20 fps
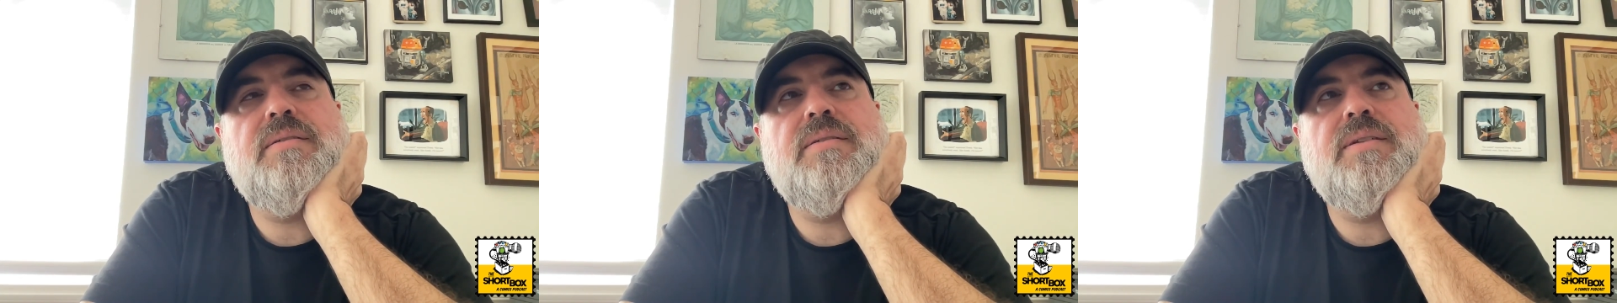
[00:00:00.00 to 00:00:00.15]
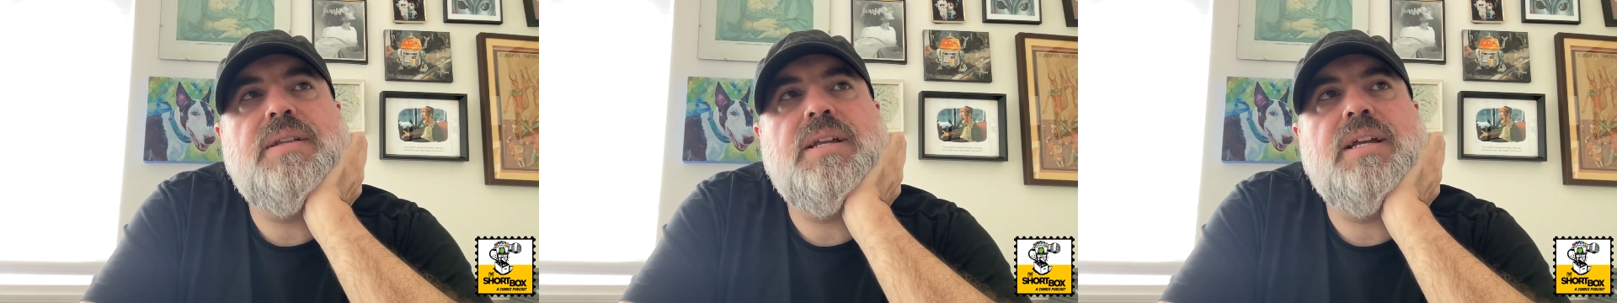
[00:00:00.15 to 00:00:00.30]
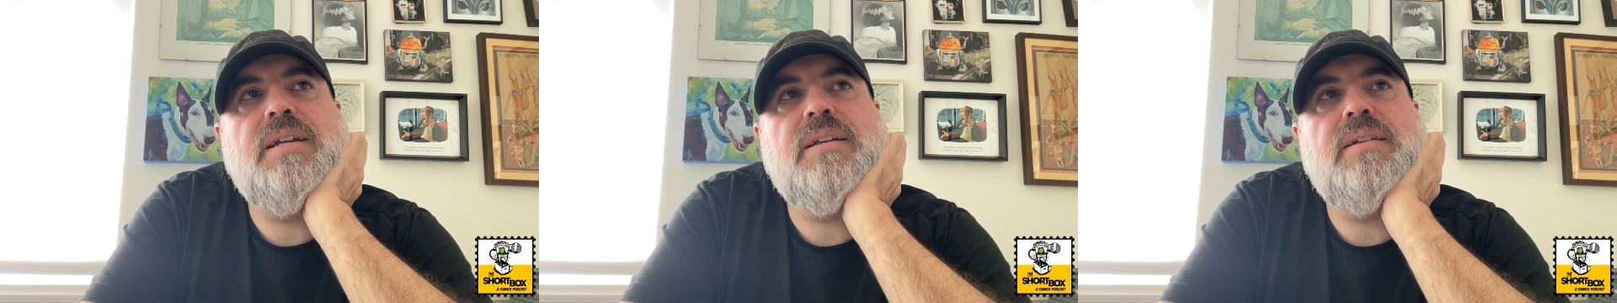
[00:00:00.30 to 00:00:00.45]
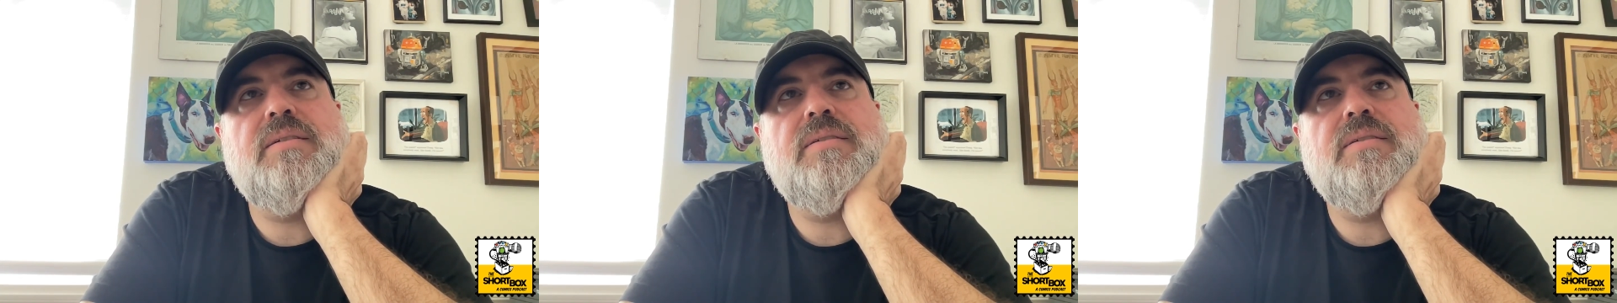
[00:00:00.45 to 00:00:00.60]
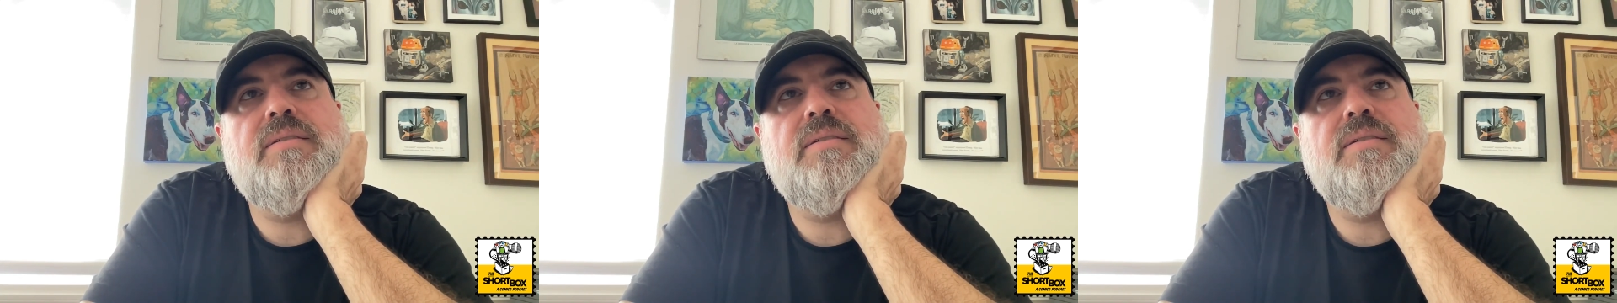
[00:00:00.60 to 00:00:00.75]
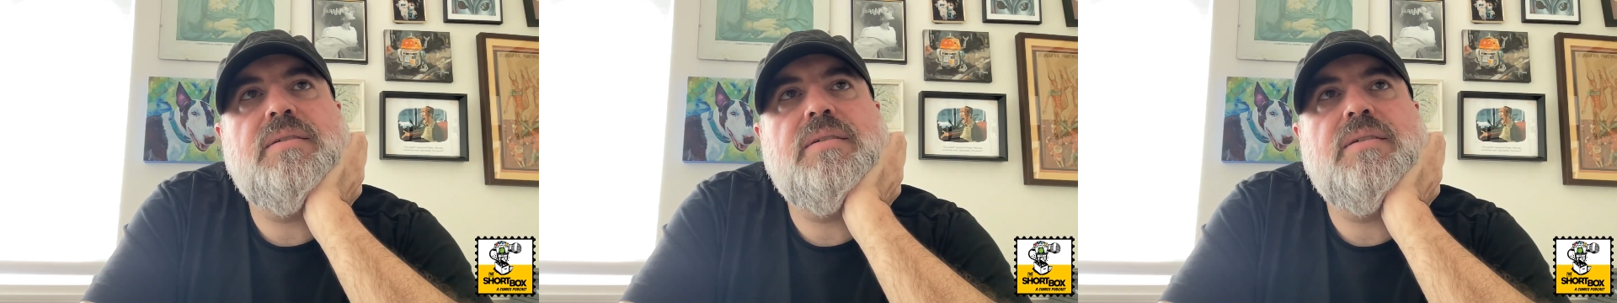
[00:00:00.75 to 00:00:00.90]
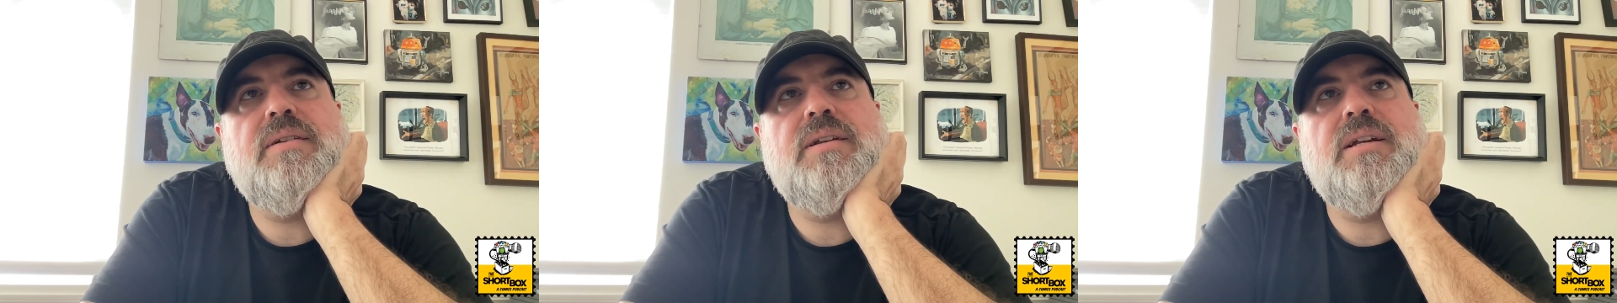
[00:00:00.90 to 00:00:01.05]
like,
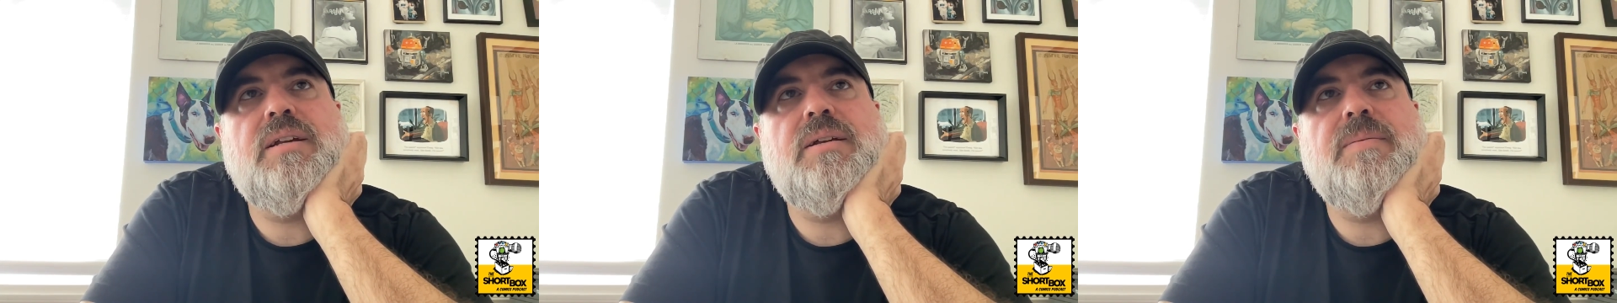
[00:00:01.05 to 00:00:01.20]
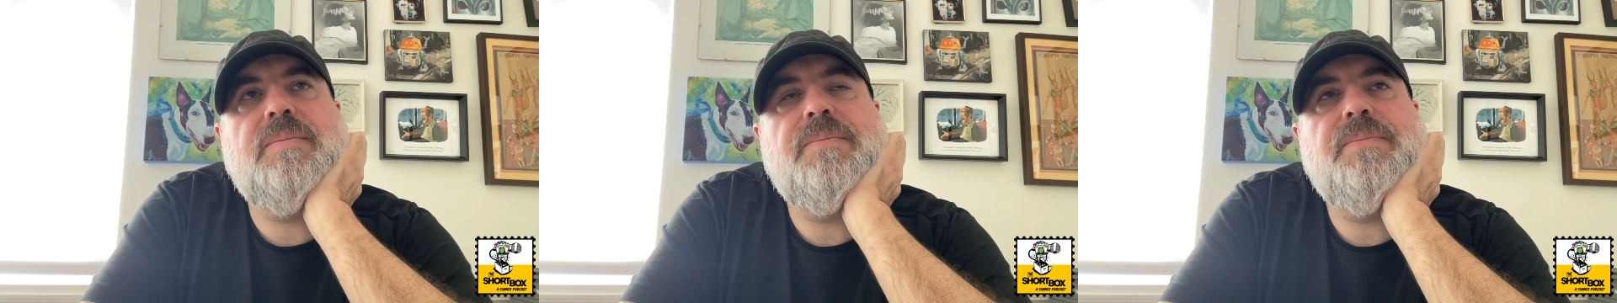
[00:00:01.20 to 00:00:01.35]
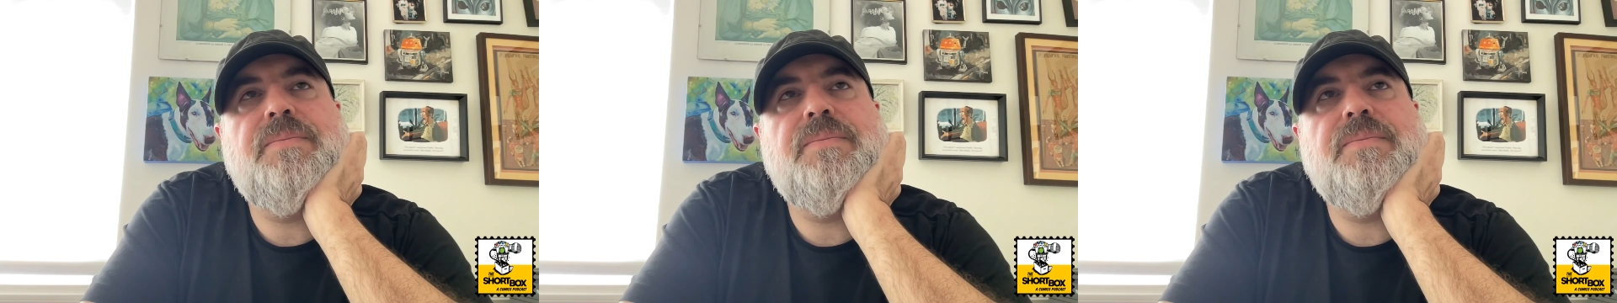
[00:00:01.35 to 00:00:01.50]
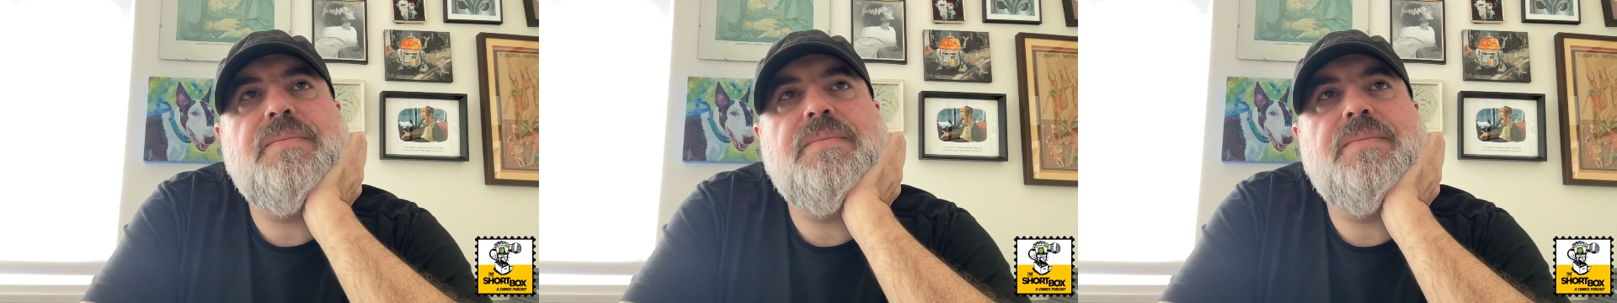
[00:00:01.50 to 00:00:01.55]
um,